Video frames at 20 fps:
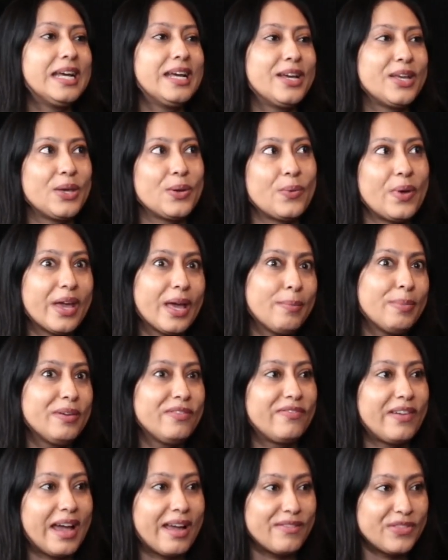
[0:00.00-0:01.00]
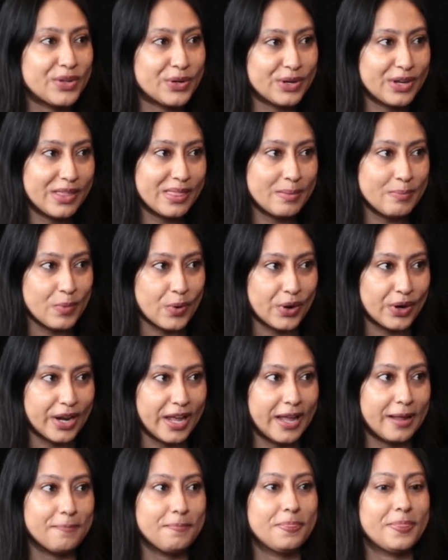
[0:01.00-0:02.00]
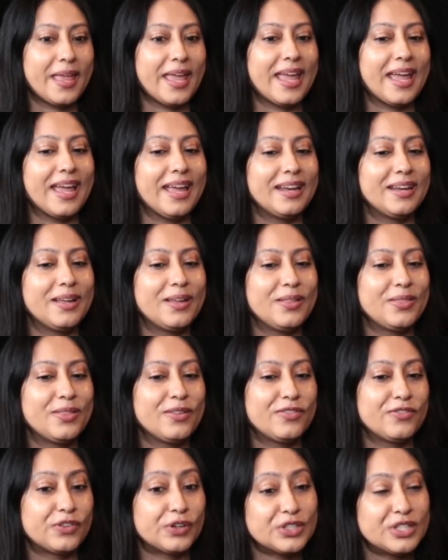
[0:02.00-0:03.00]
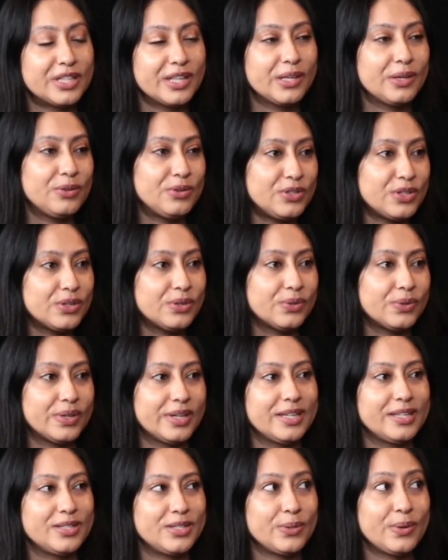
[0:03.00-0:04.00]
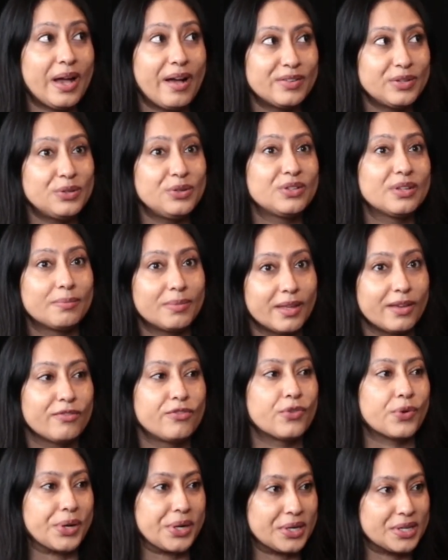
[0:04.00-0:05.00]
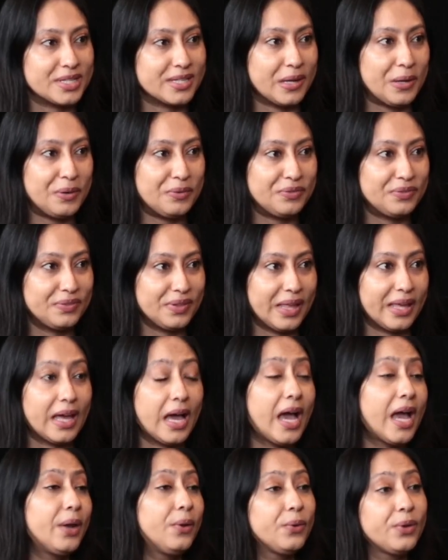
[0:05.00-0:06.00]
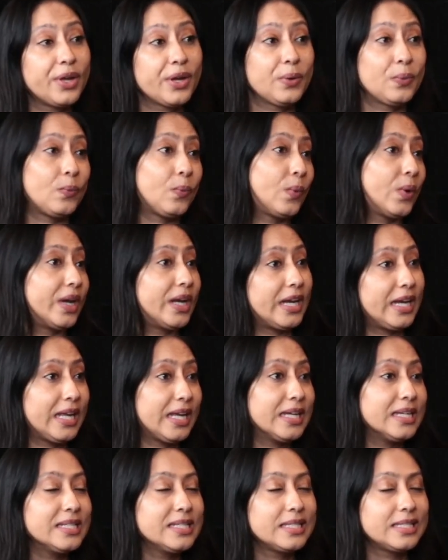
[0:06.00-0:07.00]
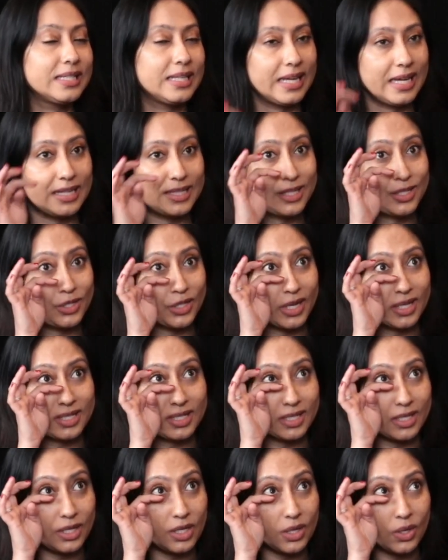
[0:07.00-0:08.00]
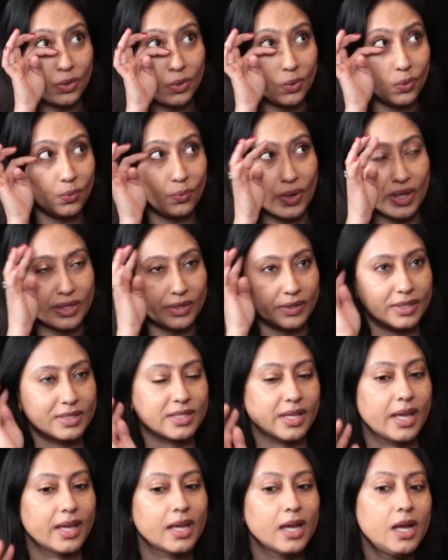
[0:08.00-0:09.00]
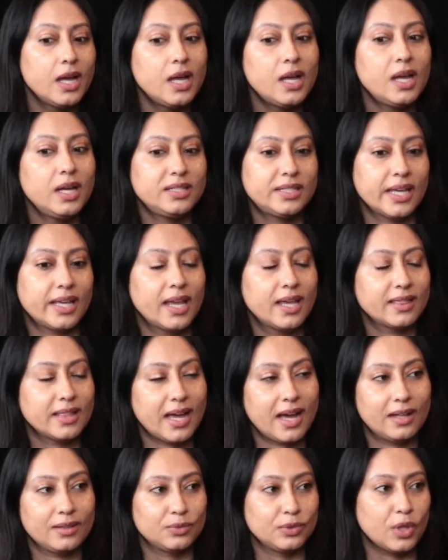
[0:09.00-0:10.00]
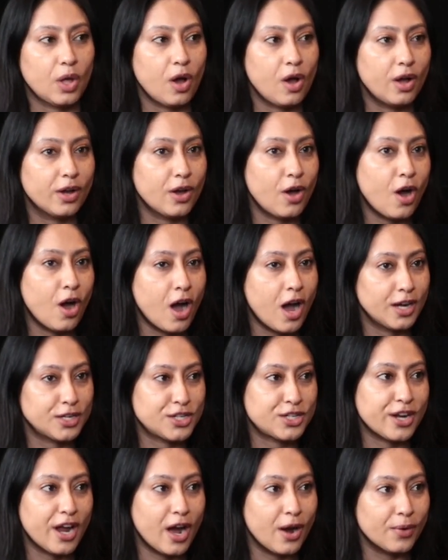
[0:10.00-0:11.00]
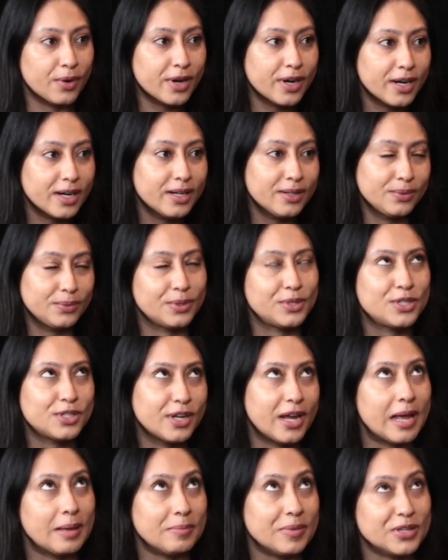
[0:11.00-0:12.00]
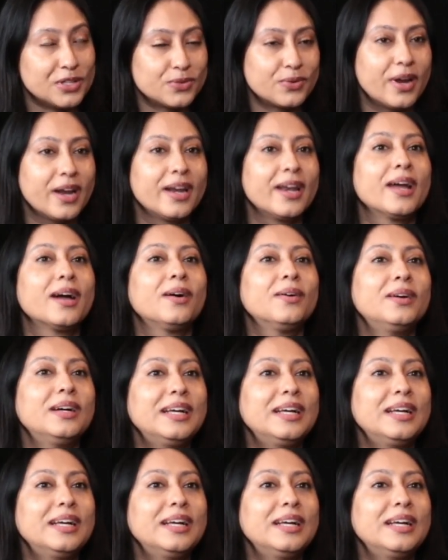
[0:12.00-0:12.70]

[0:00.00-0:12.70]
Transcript: You wake up at 5:30 in the morning, and the first thing you do is you have to do something for yourself. Like, I don't care what it is. It's just you, whether it's like taking that long hot shower, which I miss right now,